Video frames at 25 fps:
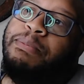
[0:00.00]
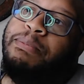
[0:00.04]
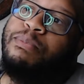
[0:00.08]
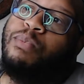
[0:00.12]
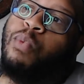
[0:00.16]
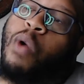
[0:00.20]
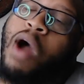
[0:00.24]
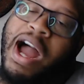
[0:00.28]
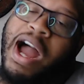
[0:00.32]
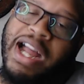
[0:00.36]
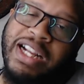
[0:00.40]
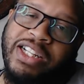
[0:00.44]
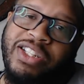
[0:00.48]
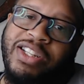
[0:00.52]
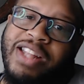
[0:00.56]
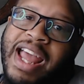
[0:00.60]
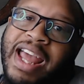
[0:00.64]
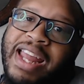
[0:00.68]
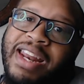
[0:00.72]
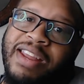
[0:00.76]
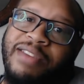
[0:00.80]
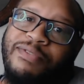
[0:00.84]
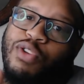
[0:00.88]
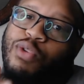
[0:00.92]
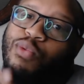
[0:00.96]
watch
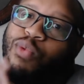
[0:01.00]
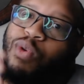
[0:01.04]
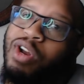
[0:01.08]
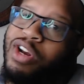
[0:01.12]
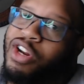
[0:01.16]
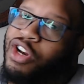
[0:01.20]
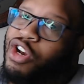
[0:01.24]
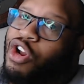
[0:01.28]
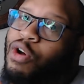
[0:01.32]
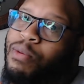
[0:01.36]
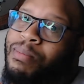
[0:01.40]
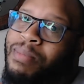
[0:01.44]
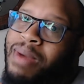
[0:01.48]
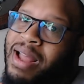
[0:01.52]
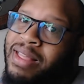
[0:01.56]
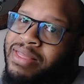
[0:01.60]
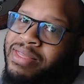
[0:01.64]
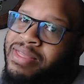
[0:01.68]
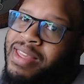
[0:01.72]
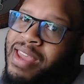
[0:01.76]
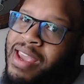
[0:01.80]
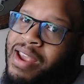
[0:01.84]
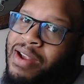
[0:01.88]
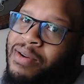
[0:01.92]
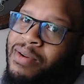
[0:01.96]
that if you want to know my
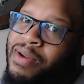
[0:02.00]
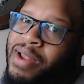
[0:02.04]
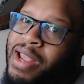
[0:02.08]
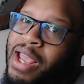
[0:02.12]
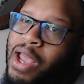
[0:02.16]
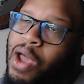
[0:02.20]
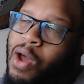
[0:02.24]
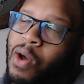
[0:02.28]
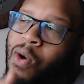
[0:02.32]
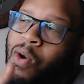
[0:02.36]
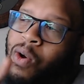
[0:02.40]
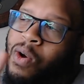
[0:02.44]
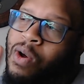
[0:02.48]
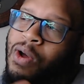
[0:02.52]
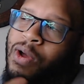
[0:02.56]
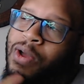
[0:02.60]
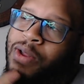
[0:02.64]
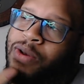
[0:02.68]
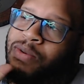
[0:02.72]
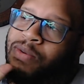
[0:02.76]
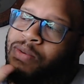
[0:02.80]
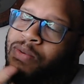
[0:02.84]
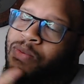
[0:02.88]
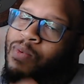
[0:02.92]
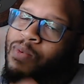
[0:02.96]
theory
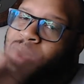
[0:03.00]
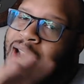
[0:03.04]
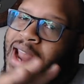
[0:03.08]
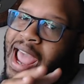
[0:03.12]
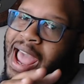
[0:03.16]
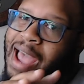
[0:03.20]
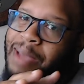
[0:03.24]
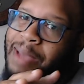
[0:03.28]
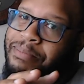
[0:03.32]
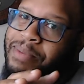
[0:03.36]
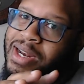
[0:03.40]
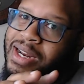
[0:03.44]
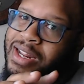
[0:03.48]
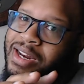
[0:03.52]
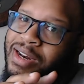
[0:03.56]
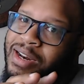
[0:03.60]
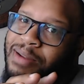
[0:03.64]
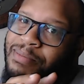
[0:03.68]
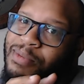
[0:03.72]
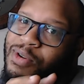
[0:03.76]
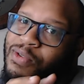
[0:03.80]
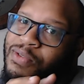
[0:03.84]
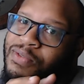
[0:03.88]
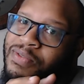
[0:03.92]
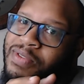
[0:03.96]
on what happened in the
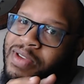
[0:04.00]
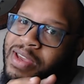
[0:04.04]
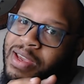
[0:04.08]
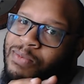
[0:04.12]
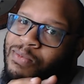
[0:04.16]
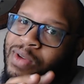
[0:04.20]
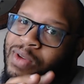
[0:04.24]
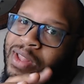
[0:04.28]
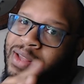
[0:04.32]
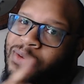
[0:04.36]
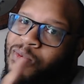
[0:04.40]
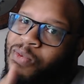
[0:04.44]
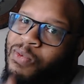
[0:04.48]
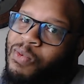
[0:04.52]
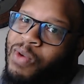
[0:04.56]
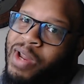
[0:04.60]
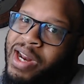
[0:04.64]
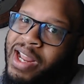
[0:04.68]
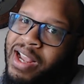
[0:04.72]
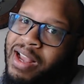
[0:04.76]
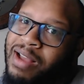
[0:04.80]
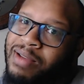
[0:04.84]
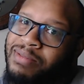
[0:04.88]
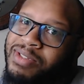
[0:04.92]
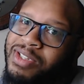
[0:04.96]
movie with when
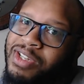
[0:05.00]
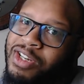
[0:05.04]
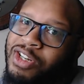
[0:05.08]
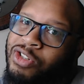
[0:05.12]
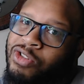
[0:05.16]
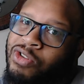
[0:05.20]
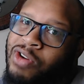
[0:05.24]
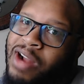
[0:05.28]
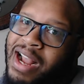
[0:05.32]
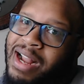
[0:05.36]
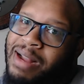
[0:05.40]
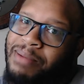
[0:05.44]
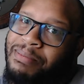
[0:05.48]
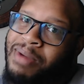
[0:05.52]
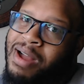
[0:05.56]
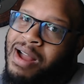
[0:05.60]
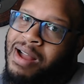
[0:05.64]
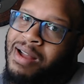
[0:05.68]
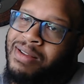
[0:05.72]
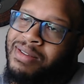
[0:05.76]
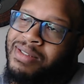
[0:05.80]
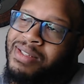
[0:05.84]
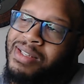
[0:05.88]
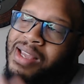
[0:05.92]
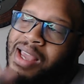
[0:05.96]
it comes to the Dragon
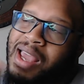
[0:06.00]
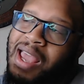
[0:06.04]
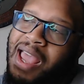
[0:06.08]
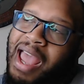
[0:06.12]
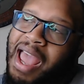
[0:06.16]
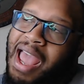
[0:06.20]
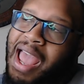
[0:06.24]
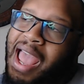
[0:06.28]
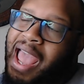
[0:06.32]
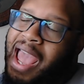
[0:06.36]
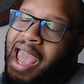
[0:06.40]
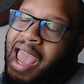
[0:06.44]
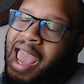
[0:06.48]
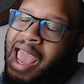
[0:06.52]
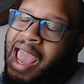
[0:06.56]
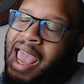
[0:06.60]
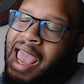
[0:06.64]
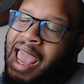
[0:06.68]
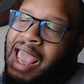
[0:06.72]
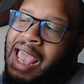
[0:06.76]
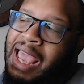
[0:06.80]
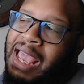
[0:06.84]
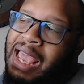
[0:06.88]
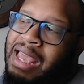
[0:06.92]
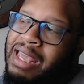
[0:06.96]
Balls.
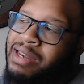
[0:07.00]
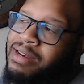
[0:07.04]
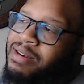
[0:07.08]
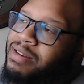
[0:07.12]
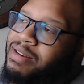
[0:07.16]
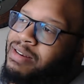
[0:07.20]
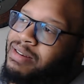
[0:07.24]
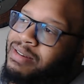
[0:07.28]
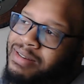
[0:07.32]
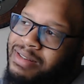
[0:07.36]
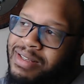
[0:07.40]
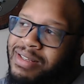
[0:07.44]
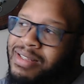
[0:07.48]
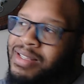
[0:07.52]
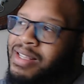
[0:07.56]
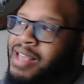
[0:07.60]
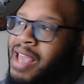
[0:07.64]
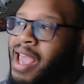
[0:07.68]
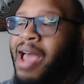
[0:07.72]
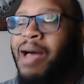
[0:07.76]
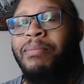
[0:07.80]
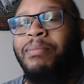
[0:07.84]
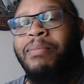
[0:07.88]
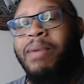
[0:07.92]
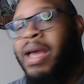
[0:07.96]
And
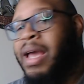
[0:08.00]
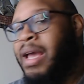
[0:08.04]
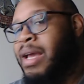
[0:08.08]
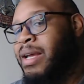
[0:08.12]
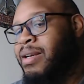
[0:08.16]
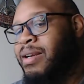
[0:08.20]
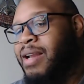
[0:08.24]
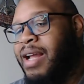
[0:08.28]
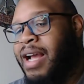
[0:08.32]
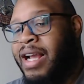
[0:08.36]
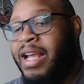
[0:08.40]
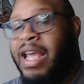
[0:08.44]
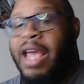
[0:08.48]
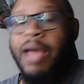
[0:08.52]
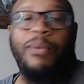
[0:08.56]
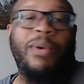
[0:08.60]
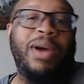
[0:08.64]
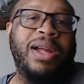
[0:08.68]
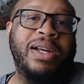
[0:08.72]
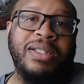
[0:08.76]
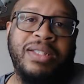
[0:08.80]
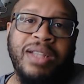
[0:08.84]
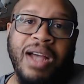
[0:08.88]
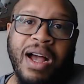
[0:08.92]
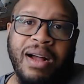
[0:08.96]
yeah, man, I can't
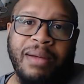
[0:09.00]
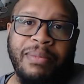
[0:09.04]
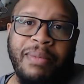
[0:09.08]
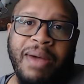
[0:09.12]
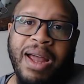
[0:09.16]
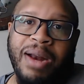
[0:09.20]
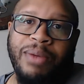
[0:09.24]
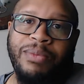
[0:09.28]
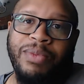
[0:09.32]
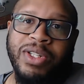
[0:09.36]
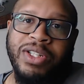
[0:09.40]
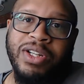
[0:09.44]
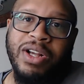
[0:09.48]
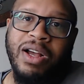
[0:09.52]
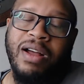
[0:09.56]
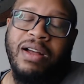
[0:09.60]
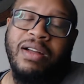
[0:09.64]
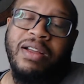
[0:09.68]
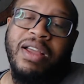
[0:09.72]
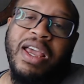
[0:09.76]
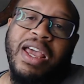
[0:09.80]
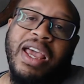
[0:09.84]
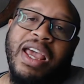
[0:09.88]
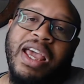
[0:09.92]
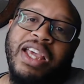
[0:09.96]
wait to talk about it with
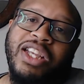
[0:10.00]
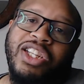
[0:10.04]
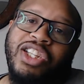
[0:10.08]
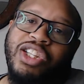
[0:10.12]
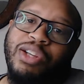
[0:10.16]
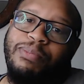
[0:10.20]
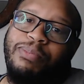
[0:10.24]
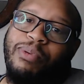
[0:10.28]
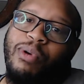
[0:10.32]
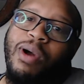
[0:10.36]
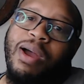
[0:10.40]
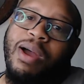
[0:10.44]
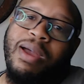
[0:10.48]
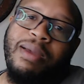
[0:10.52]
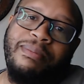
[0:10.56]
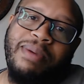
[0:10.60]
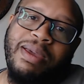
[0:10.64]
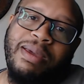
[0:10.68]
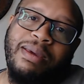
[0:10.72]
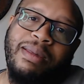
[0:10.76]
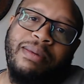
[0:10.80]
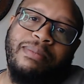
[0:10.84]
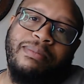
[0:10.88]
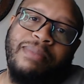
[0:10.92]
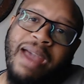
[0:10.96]
y'all. It's your boy
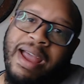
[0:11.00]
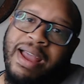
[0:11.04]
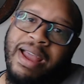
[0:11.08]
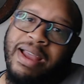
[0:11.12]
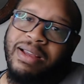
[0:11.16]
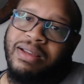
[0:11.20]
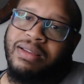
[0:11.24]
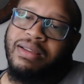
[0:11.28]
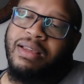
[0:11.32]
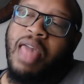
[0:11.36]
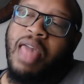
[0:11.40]
Billy Mack.